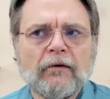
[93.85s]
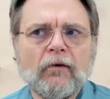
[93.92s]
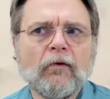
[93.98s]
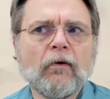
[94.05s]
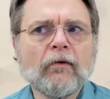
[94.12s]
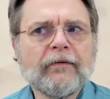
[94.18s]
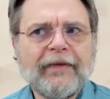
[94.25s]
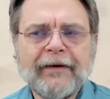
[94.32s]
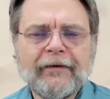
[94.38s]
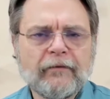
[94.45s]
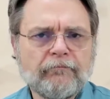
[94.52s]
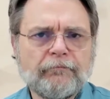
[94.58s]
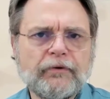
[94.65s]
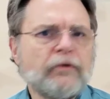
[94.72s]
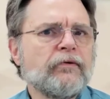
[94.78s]
Or they
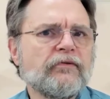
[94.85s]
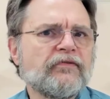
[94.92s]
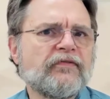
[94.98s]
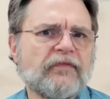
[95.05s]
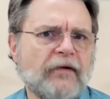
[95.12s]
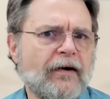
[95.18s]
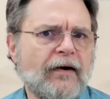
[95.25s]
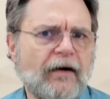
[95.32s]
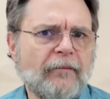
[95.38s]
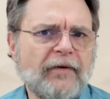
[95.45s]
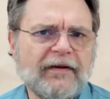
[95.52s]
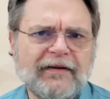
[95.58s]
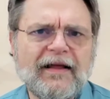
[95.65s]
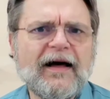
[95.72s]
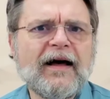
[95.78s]
can boot from
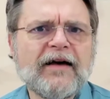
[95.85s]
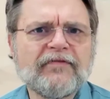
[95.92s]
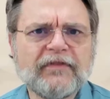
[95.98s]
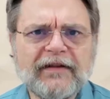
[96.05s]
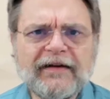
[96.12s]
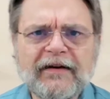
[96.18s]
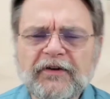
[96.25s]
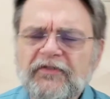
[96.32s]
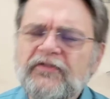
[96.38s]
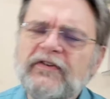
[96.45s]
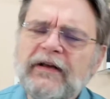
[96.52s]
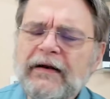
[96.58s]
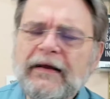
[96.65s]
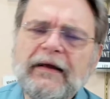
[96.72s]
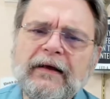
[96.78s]
a live Linux
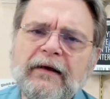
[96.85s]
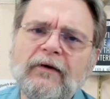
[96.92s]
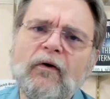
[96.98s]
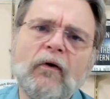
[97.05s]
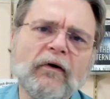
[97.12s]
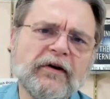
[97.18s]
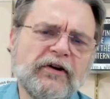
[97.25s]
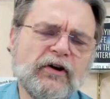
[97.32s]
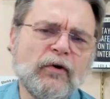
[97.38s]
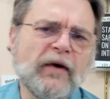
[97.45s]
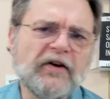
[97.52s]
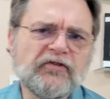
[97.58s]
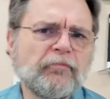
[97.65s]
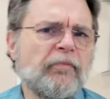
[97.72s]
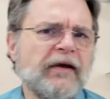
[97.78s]
CD or
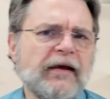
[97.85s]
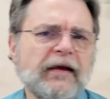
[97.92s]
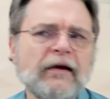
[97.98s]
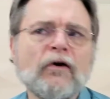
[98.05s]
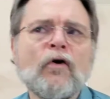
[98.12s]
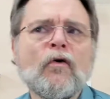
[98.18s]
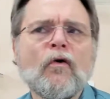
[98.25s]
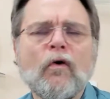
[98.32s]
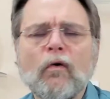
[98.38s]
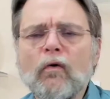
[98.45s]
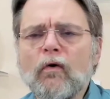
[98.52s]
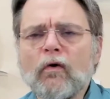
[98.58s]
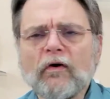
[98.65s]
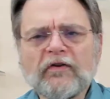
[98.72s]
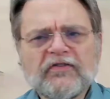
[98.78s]
USB
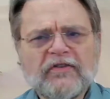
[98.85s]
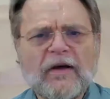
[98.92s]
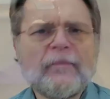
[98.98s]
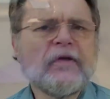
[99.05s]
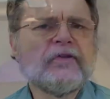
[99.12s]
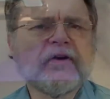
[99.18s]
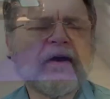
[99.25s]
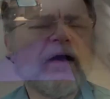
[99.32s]
or some other